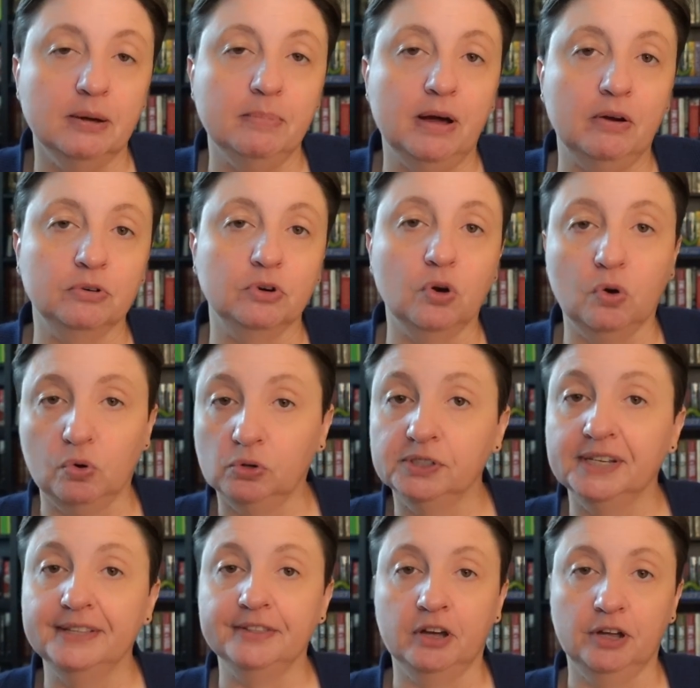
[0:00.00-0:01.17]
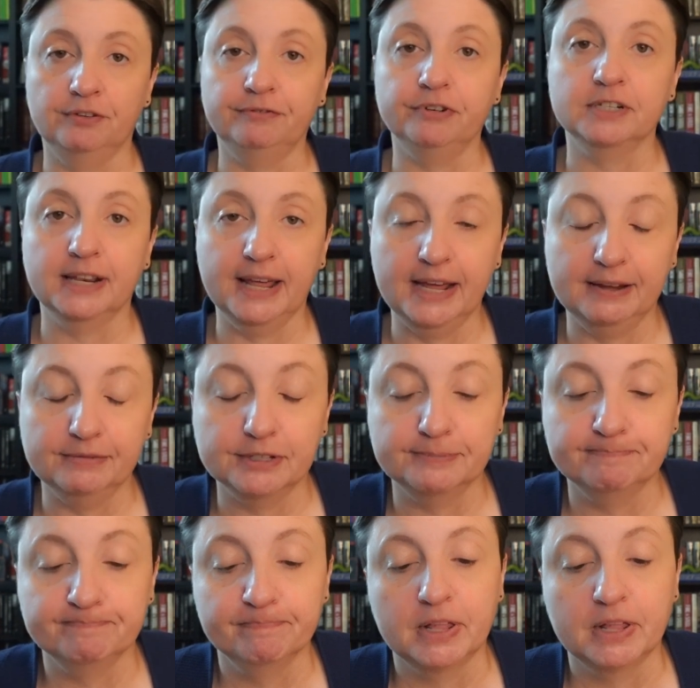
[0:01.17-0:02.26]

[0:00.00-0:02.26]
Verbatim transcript: about gold and the hunt for slaves.